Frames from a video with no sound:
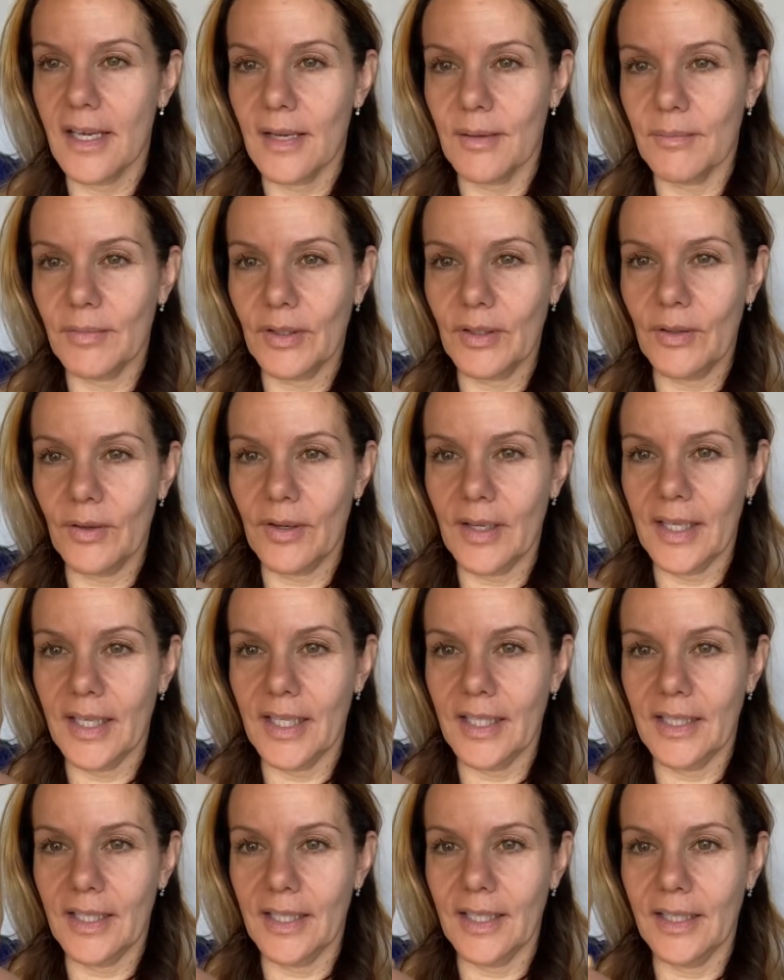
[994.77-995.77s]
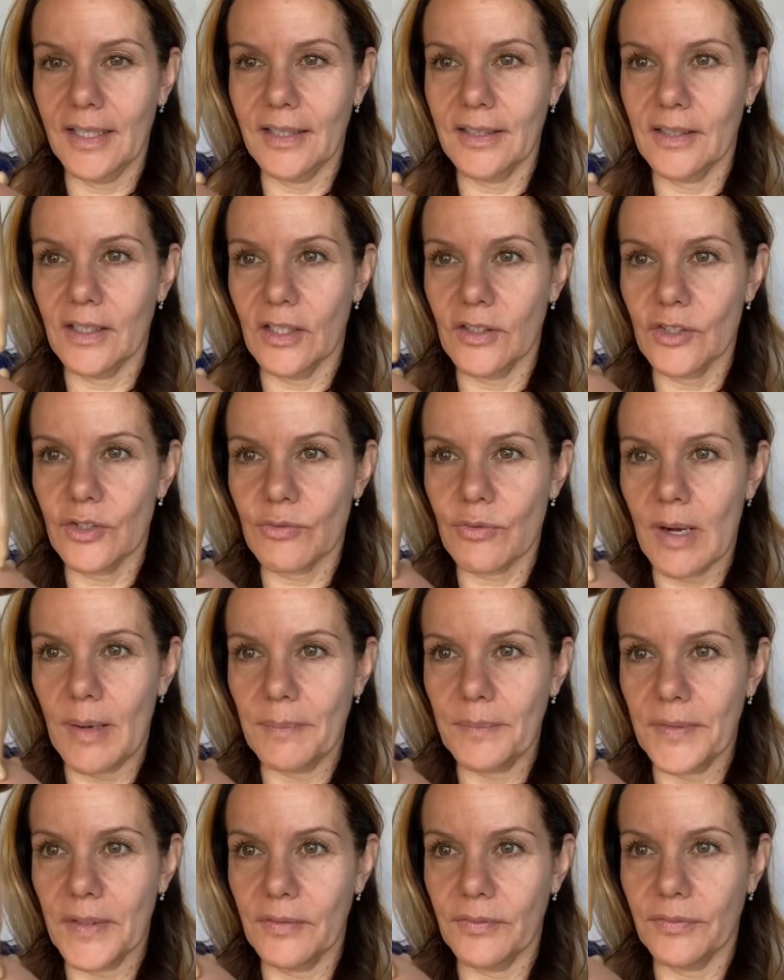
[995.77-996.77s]
I'm gonna go ahead and drop
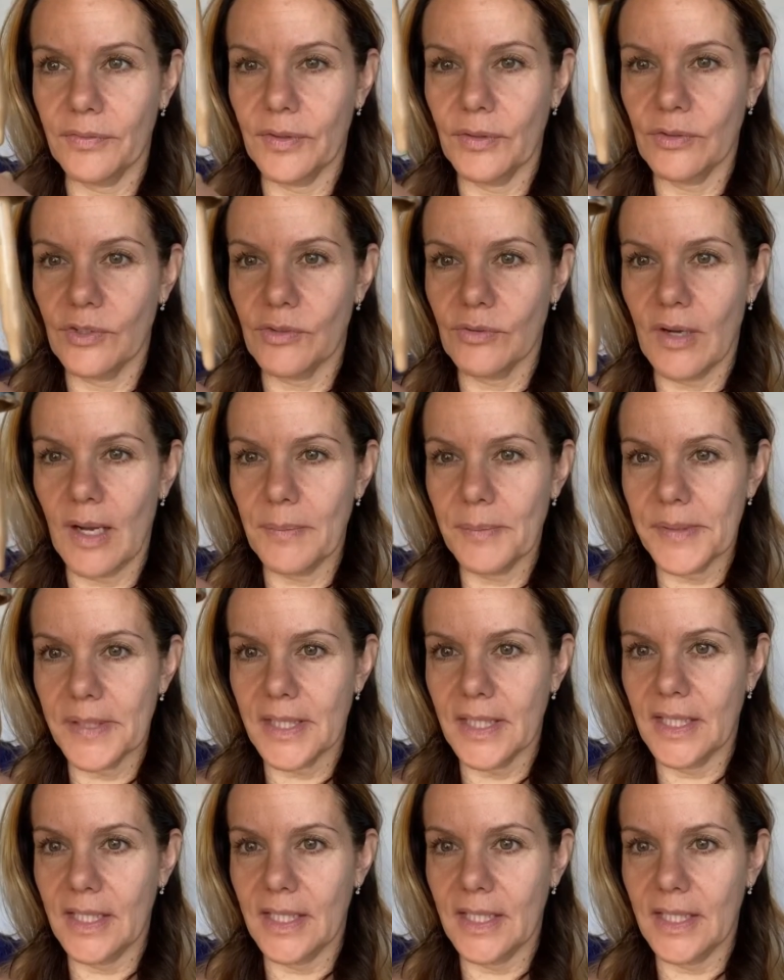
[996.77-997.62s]
a few drops